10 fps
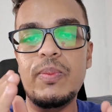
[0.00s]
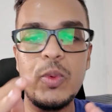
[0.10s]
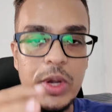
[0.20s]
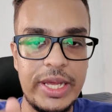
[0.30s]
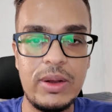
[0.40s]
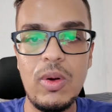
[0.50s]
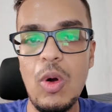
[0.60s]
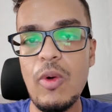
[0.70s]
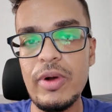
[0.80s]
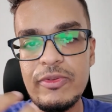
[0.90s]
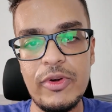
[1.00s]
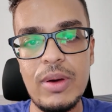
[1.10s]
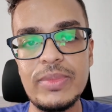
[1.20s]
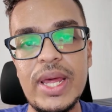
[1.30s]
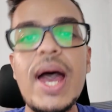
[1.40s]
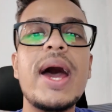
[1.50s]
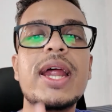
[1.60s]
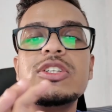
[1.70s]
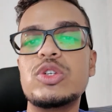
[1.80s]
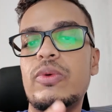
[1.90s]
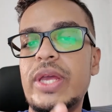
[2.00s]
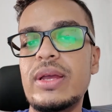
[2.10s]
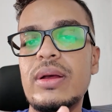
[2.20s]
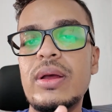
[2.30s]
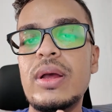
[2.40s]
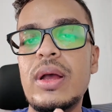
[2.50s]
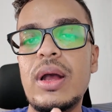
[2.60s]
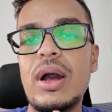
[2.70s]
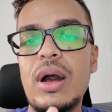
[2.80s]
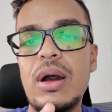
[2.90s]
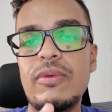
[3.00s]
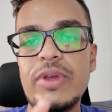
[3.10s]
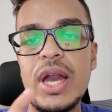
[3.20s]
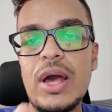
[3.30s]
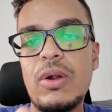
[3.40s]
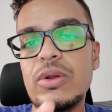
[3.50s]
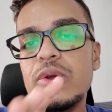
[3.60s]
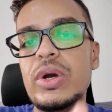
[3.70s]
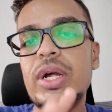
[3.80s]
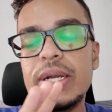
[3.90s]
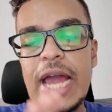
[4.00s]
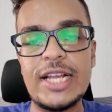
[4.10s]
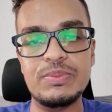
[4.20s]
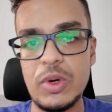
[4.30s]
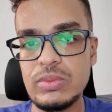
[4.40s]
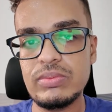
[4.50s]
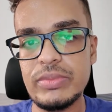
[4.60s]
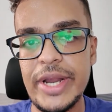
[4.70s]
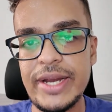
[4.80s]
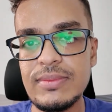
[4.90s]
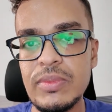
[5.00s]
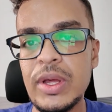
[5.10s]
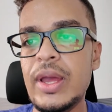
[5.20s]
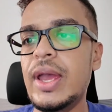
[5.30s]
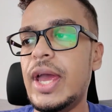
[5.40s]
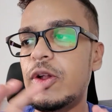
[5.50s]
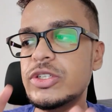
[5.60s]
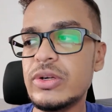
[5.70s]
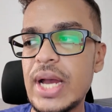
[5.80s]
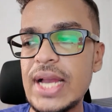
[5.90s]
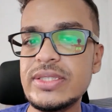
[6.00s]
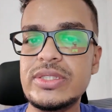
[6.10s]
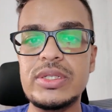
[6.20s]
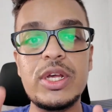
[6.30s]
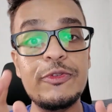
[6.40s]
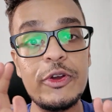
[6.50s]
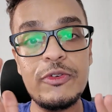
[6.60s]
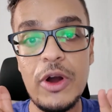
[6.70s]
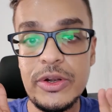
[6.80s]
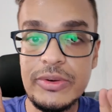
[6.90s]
pulling over from there and showing we are on your dashboard, right? And also guys, if you want